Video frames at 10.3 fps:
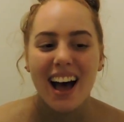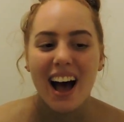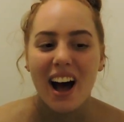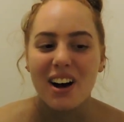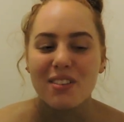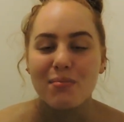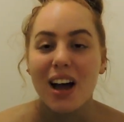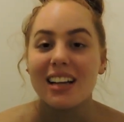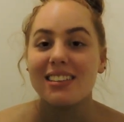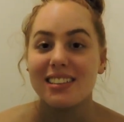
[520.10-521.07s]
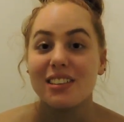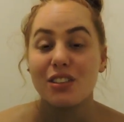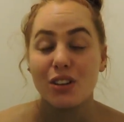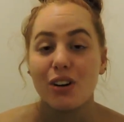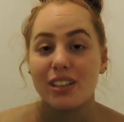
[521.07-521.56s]
I did
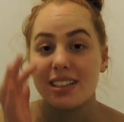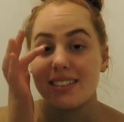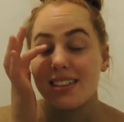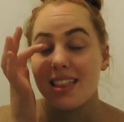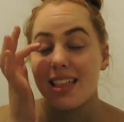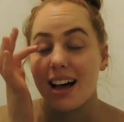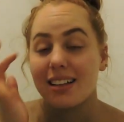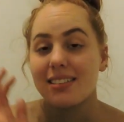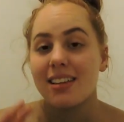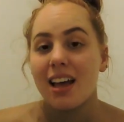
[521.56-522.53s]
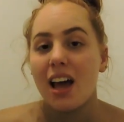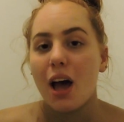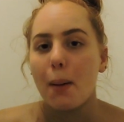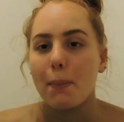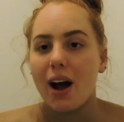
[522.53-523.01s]
notice that
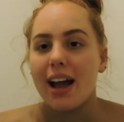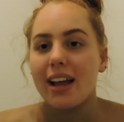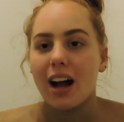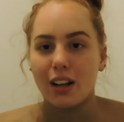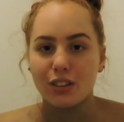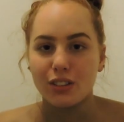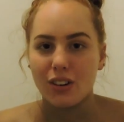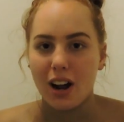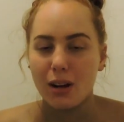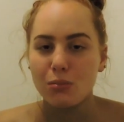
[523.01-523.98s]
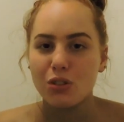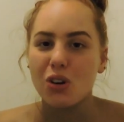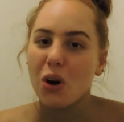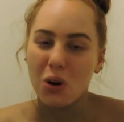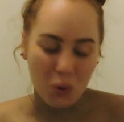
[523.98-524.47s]
my underarms
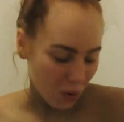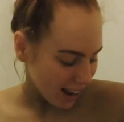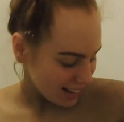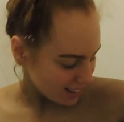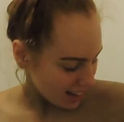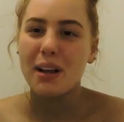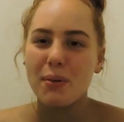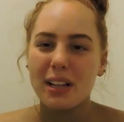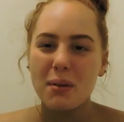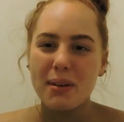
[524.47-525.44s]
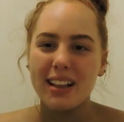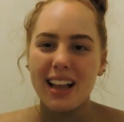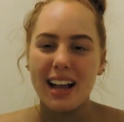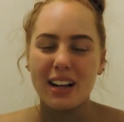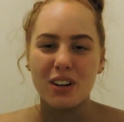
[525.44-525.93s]
got quite like, it went a bit
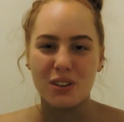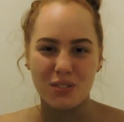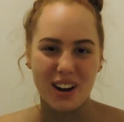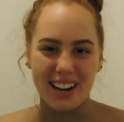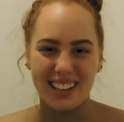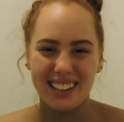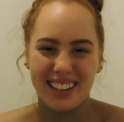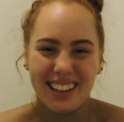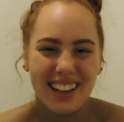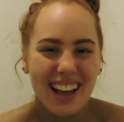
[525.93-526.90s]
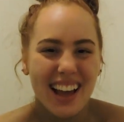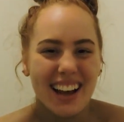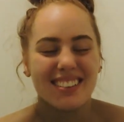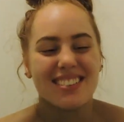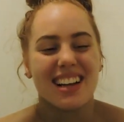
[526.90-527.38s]
like green, and
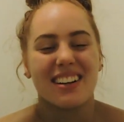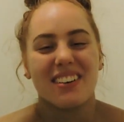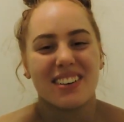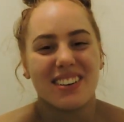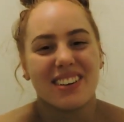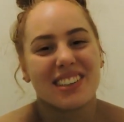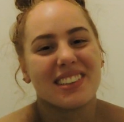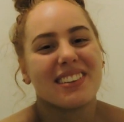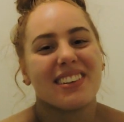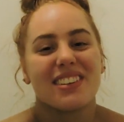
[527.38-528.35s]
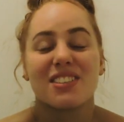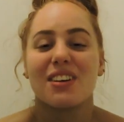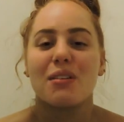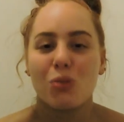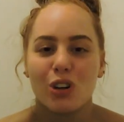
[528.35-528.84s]
I was like, oh gosh, so
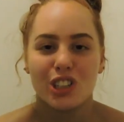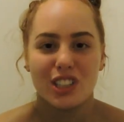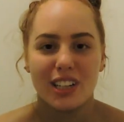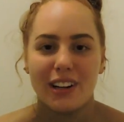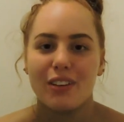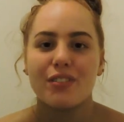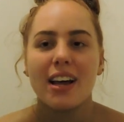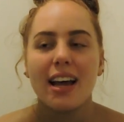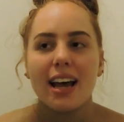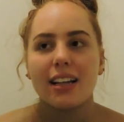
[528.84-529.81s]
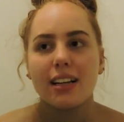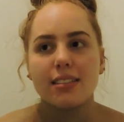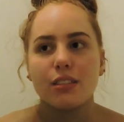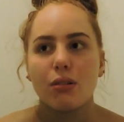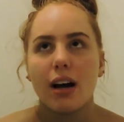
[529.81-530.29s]
I washed it off and they
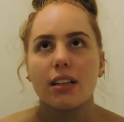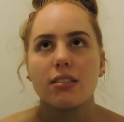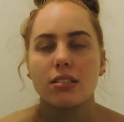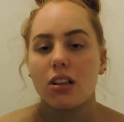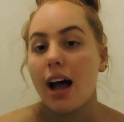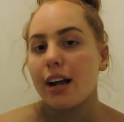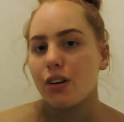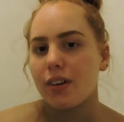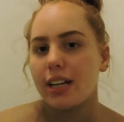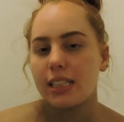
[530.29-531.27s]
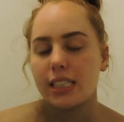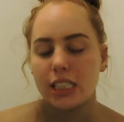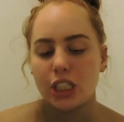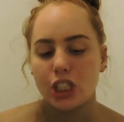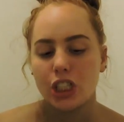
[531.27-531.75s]
still had a slight green
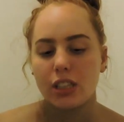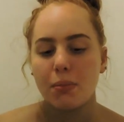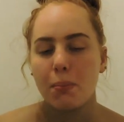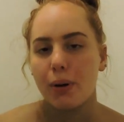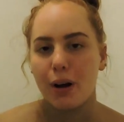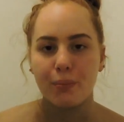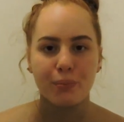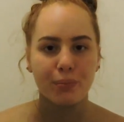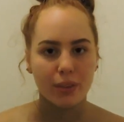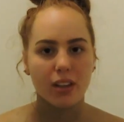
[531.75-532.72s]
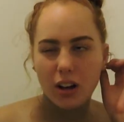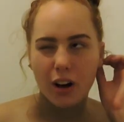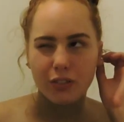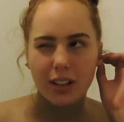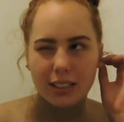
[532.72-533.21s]
tinge to them, but
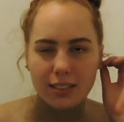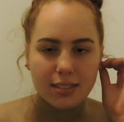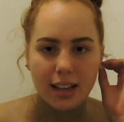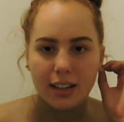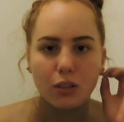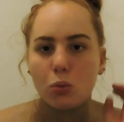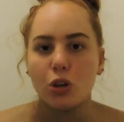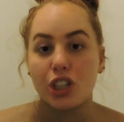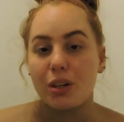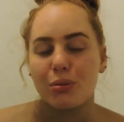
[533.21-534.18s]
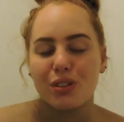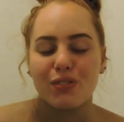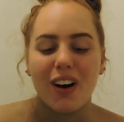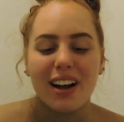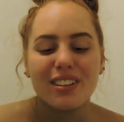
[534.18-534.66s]
after like the second wash it was
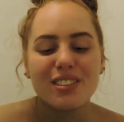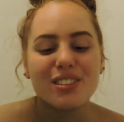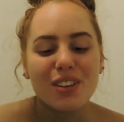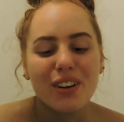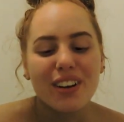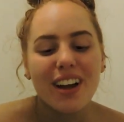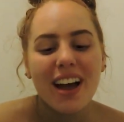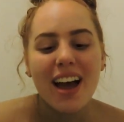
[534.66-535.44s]
fine. So